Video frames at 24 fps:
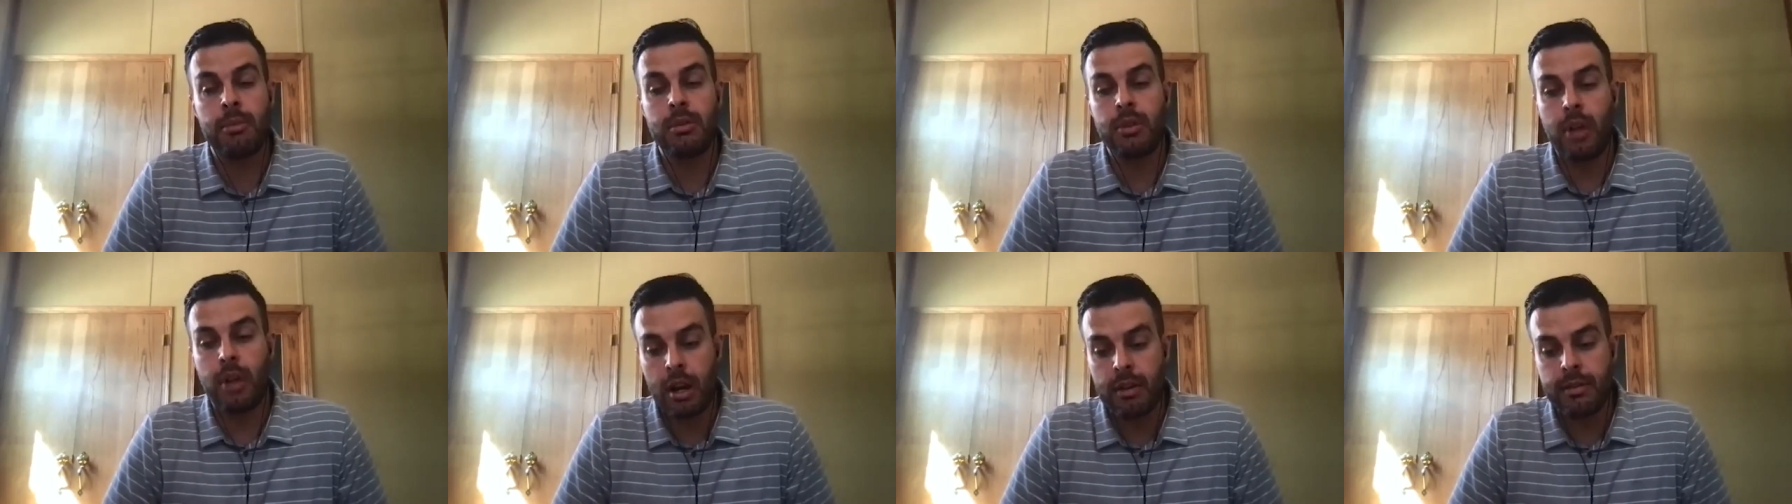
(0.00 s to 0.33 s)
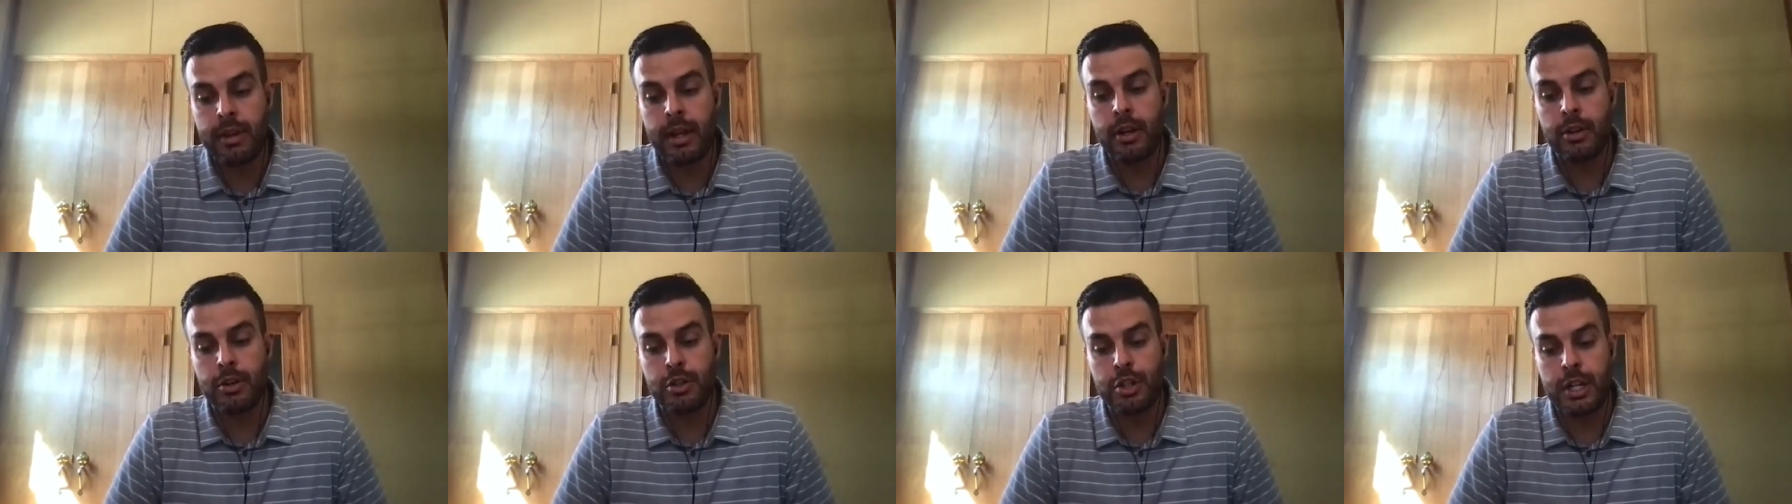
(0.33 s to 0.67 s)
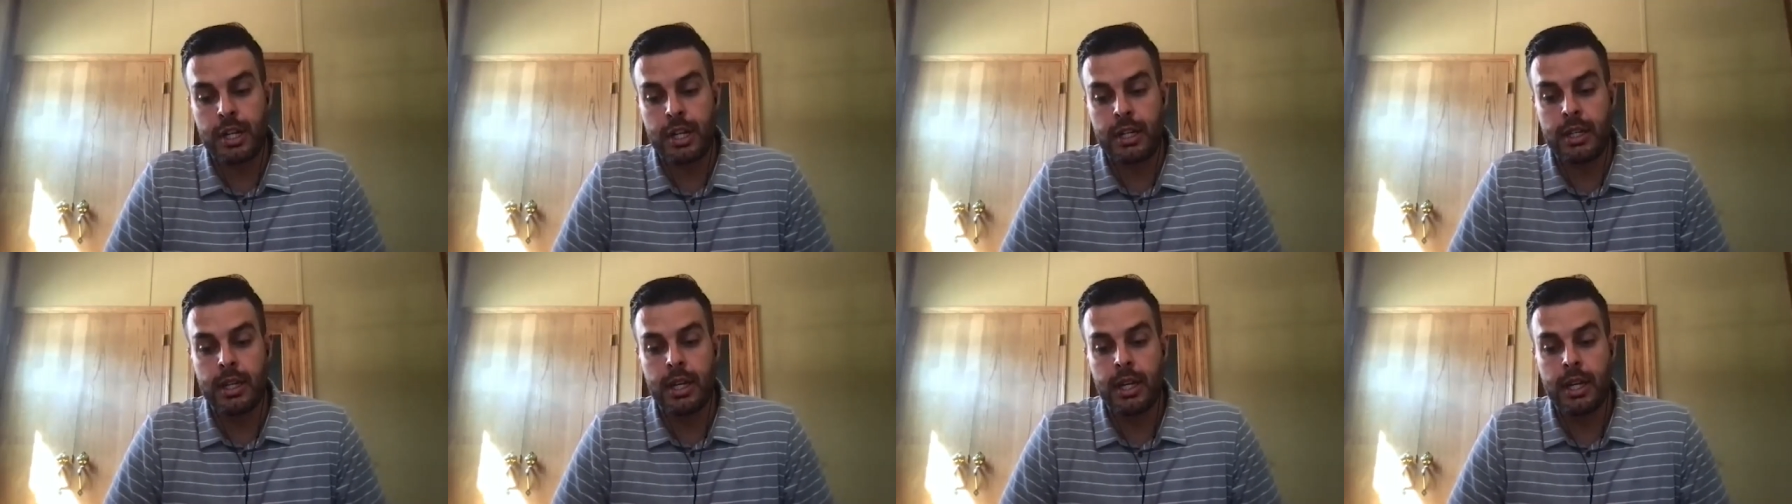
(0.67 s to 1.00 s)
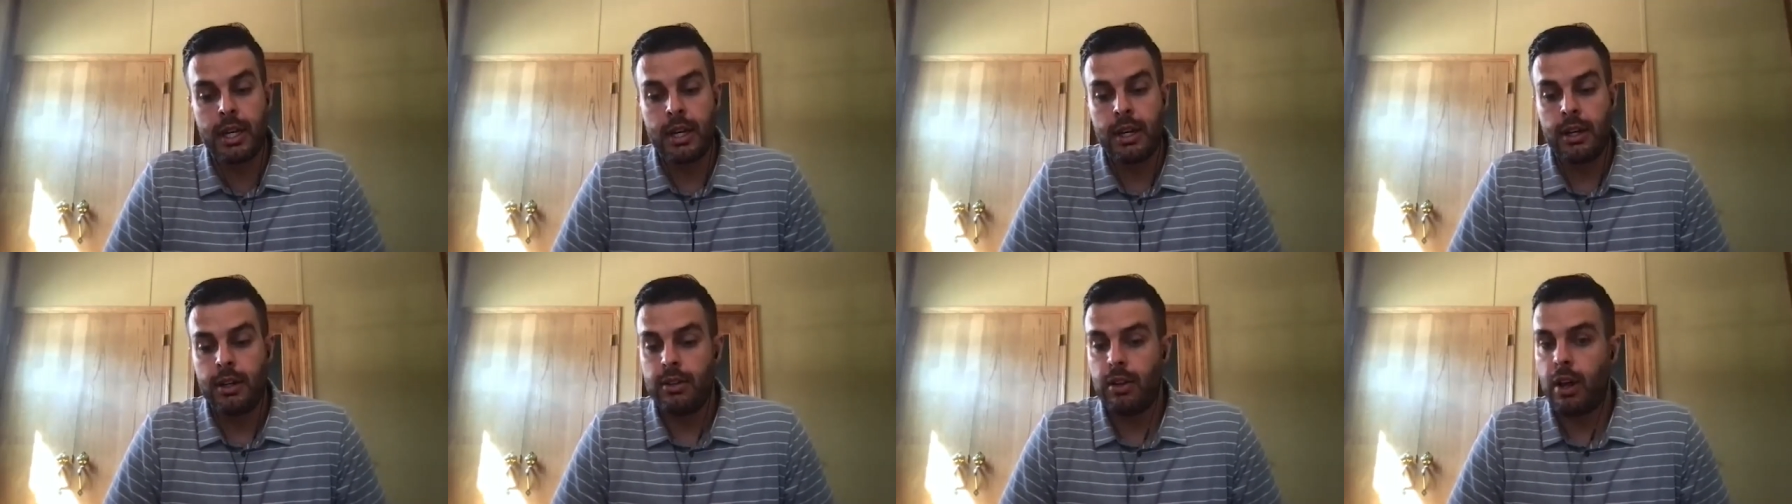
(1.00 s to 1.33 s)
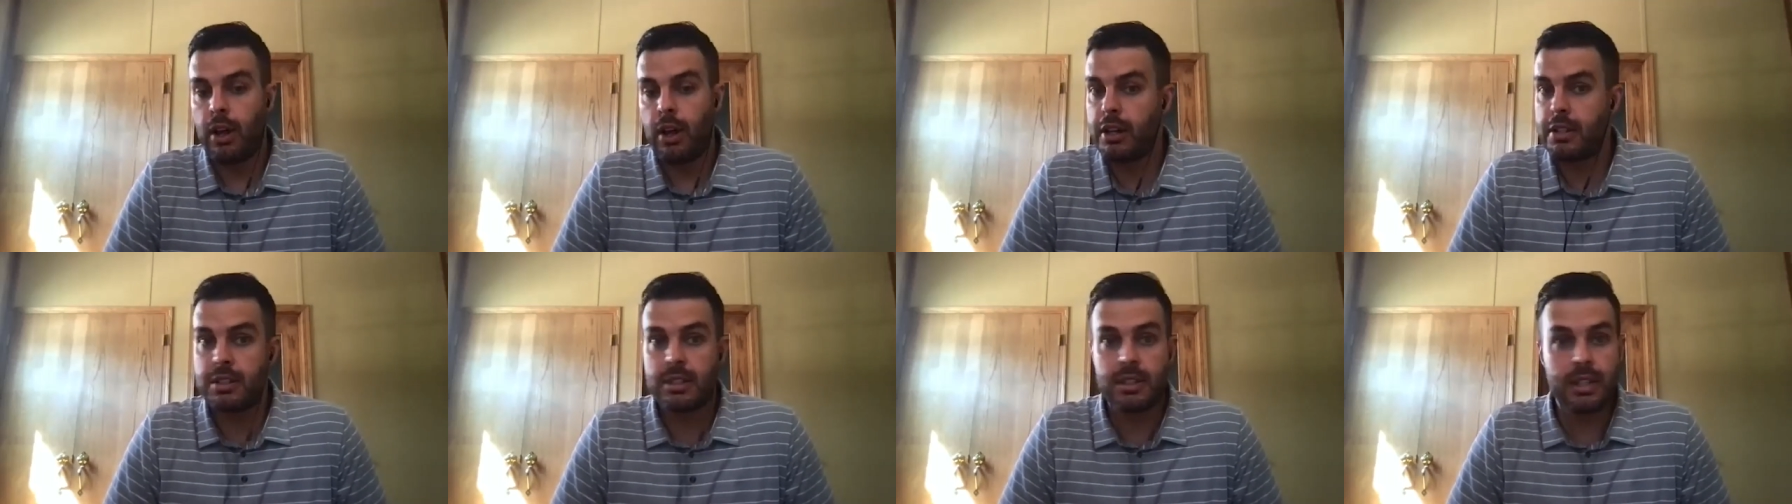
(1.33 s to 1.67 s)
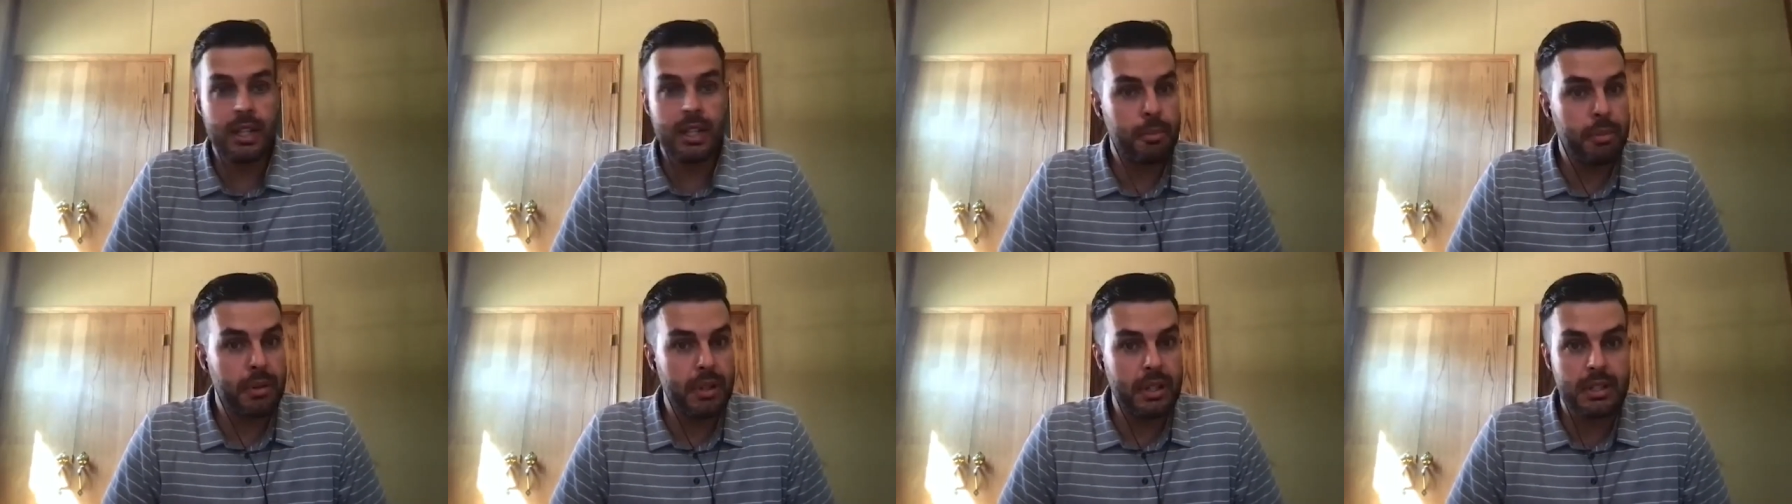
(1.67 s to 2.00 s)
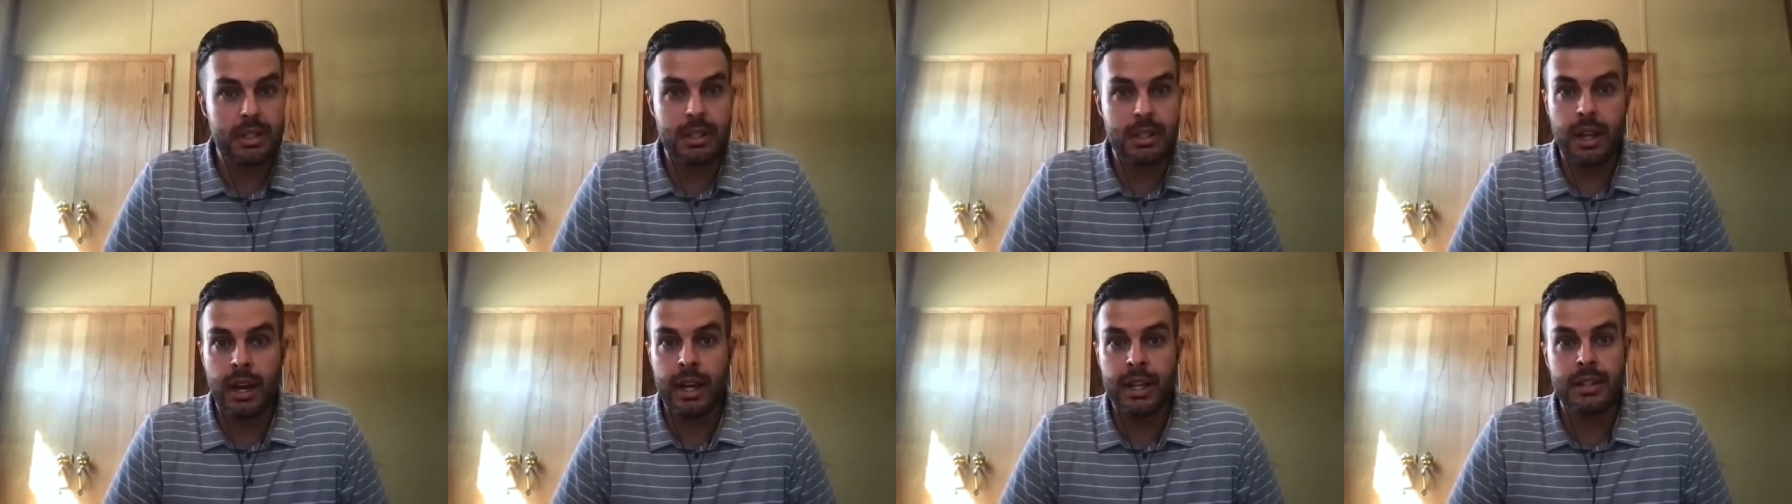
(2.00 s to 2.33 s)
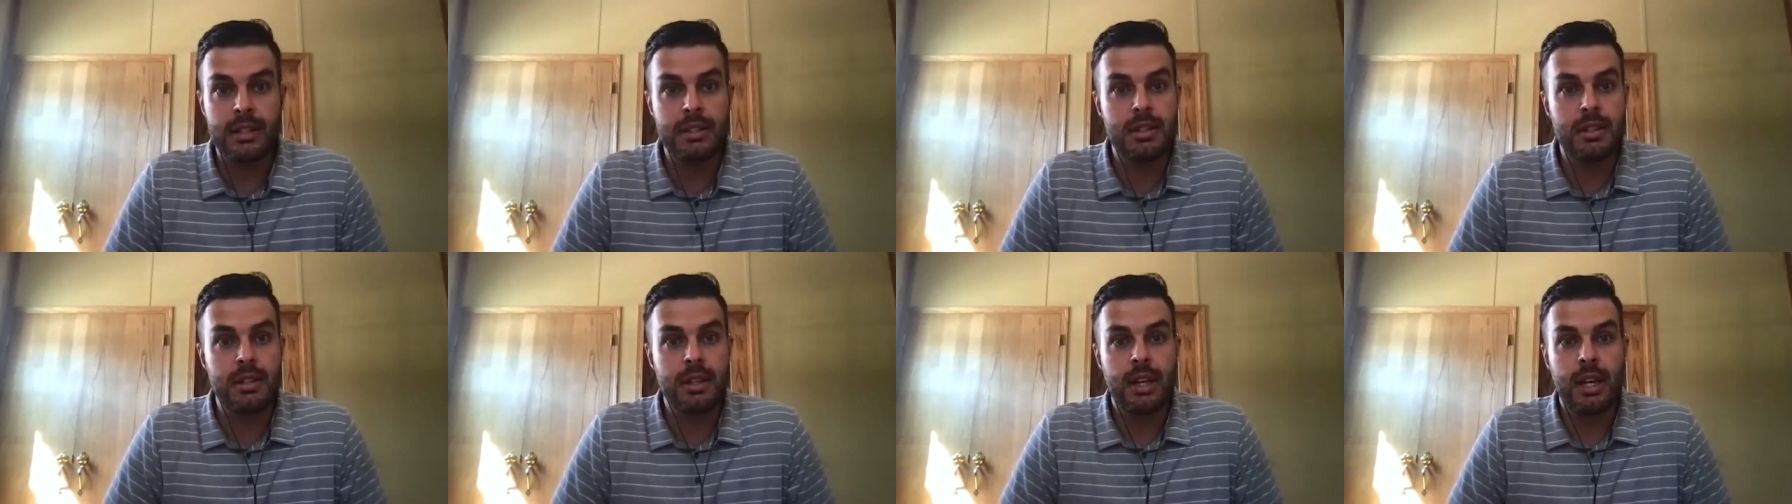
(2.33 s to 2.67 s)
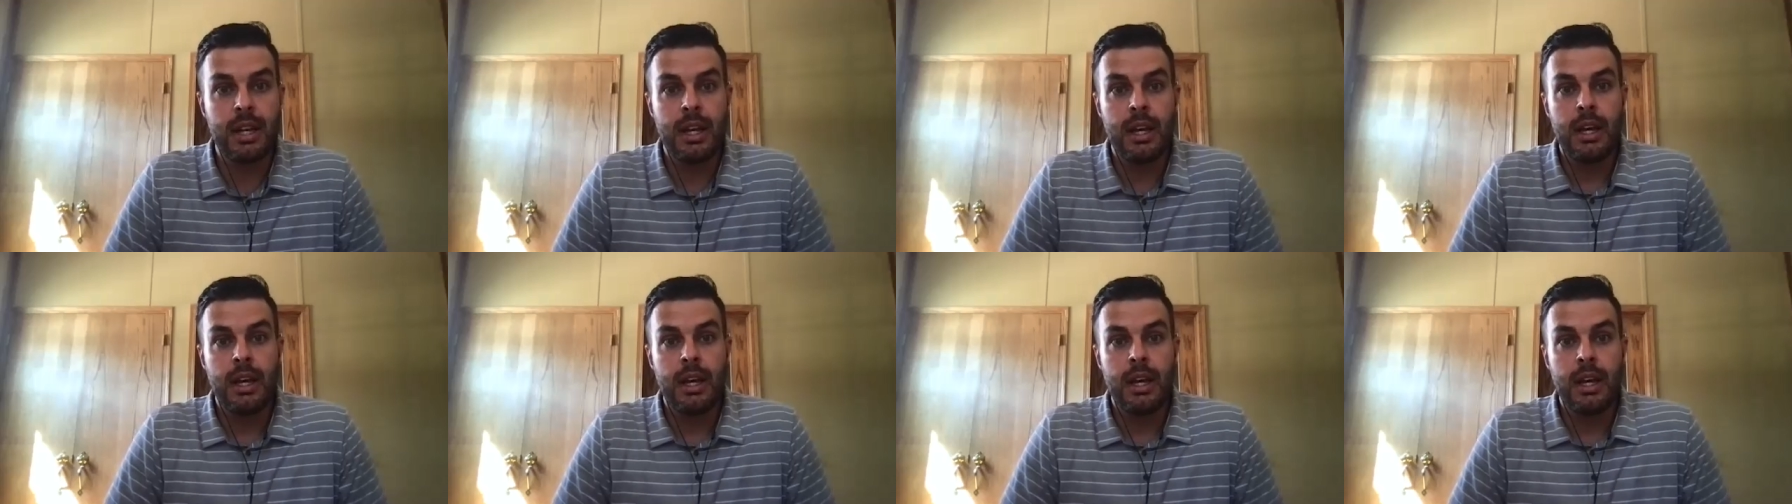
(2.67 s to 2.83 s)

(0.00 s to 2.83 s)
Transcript: a lot of energy a lot of sleepless nights